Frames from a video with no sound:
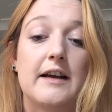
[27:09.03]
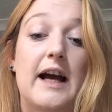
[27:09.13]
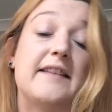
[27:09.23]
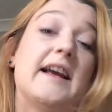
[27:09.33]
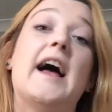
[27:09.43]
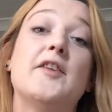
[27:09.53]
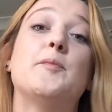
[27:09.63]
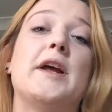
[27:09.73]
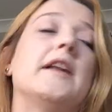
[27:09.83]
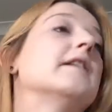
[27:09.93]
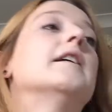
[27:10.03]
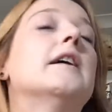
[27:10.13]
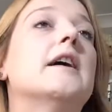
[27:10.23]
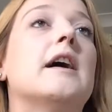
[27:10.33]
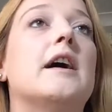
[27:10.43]
as it has been,
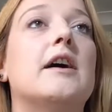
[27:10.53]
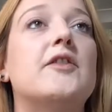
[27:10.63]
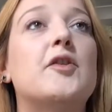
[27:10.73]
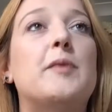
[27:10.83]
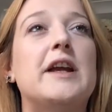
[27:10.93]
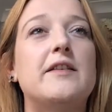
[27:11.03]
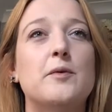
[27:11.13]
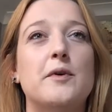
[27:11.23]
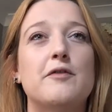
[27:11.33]
to be sort